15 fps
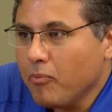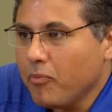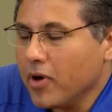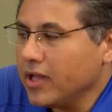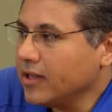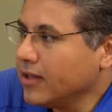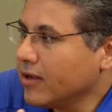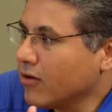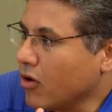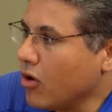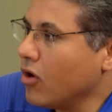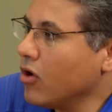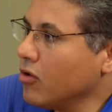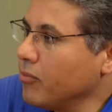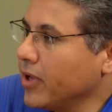But they're
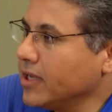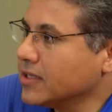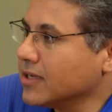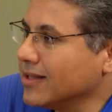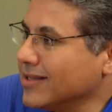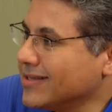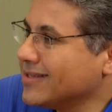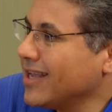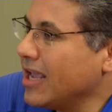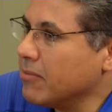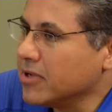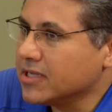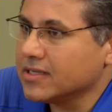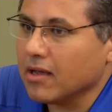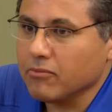all based on the
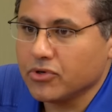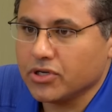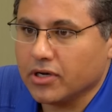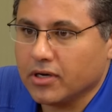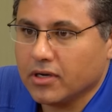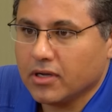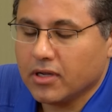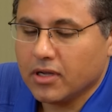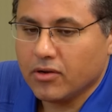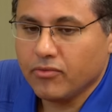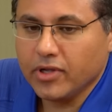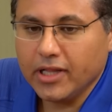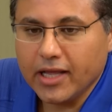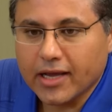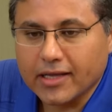same assumption,
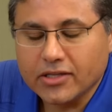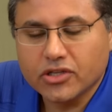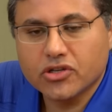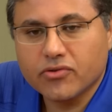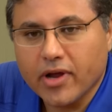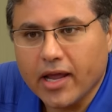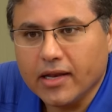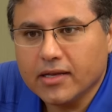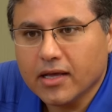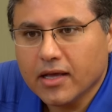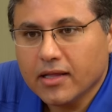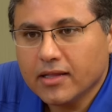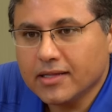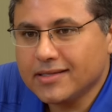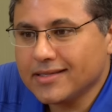really a constraint
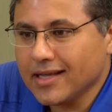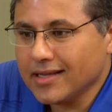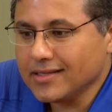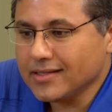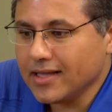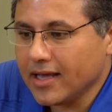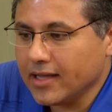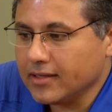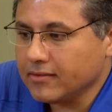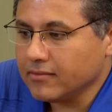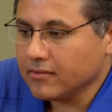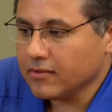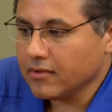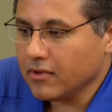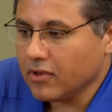that says that
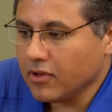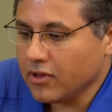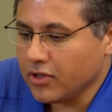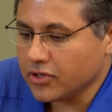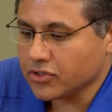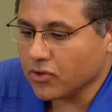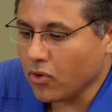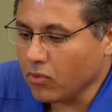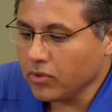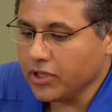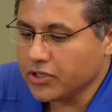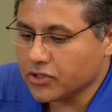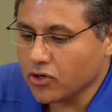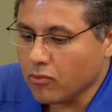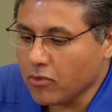there's only
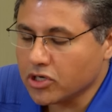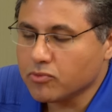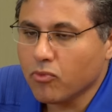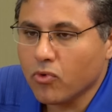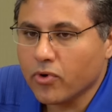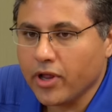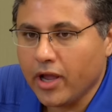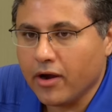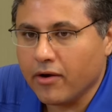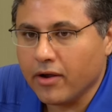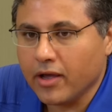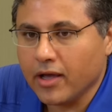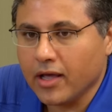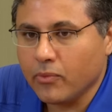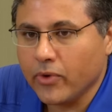so much board
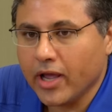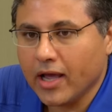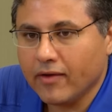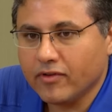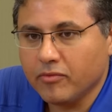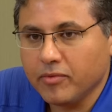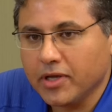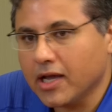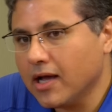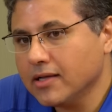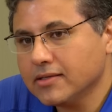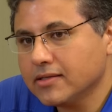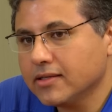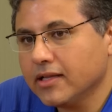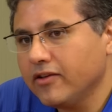area, and we have to be
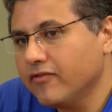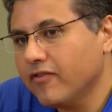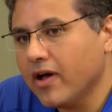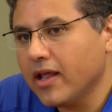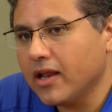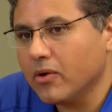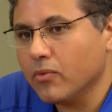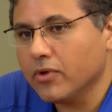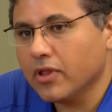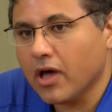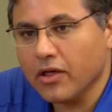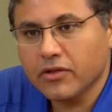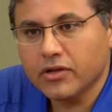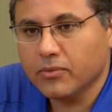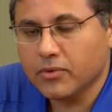constantly fighting with
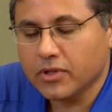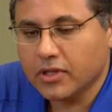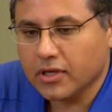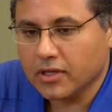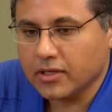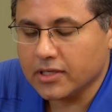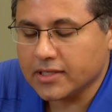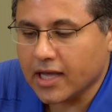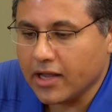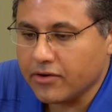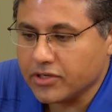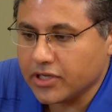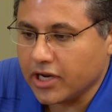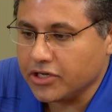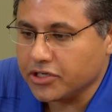the
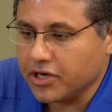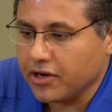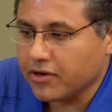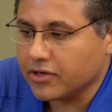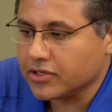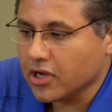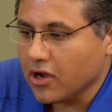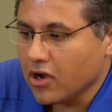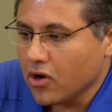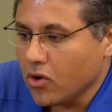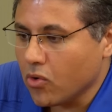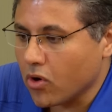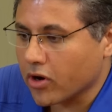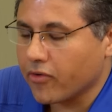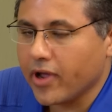designers and engineers
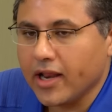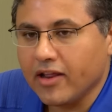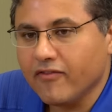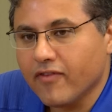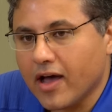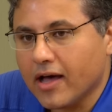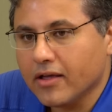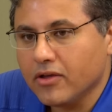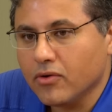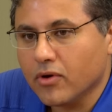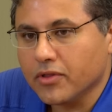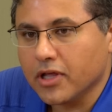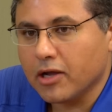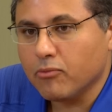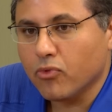who are creating value
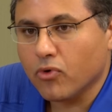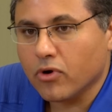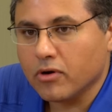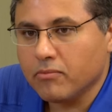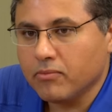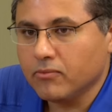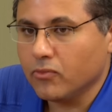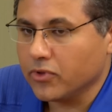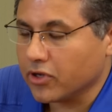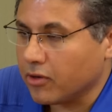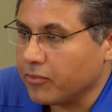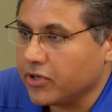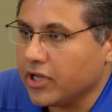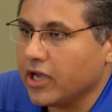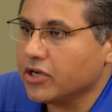on that board with
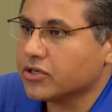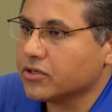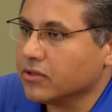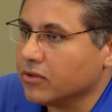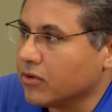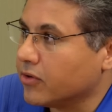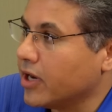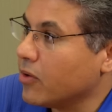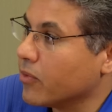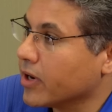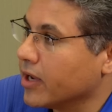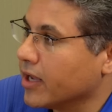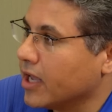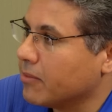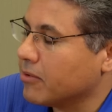computational or
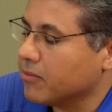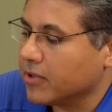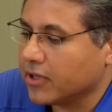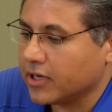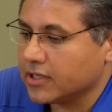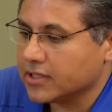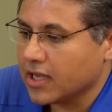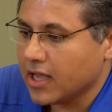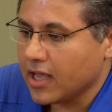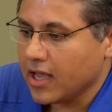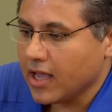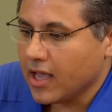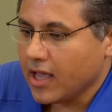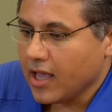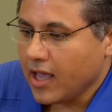networking capabilities.
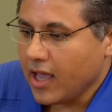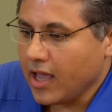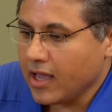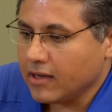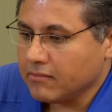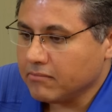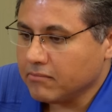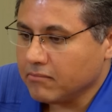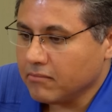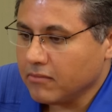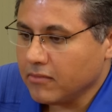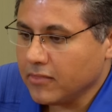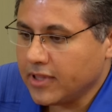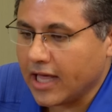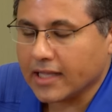And
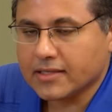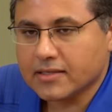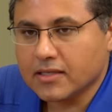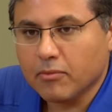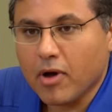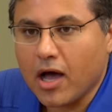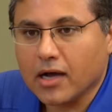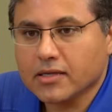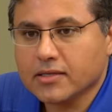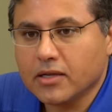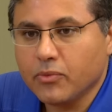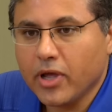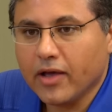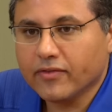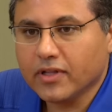that's the box,
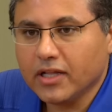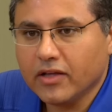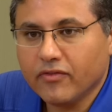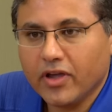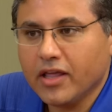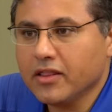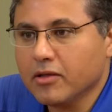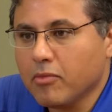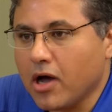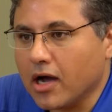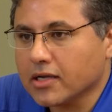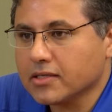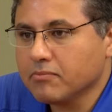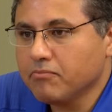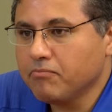and we have to live in the
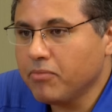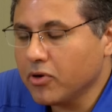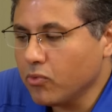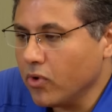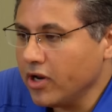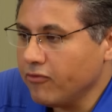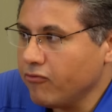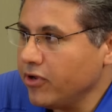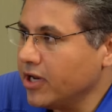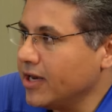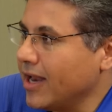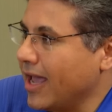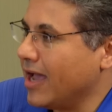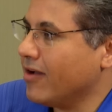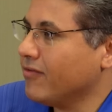box. But what if we
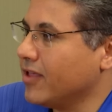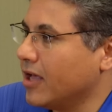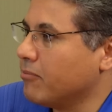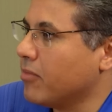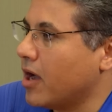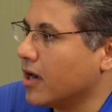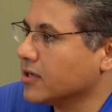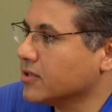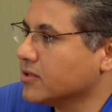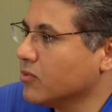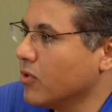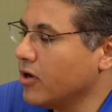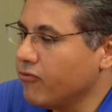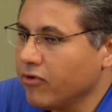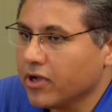didn't have that box?
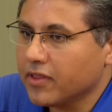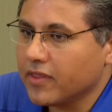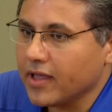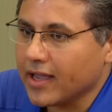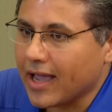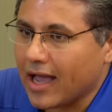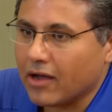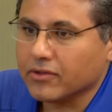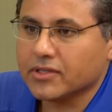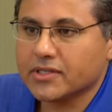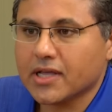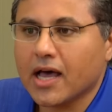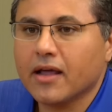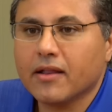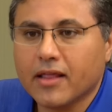What if we could think
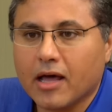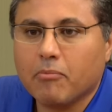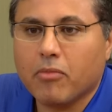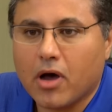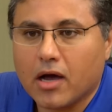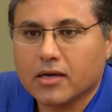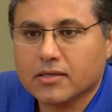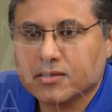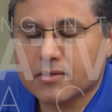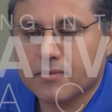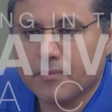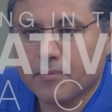outside of that box?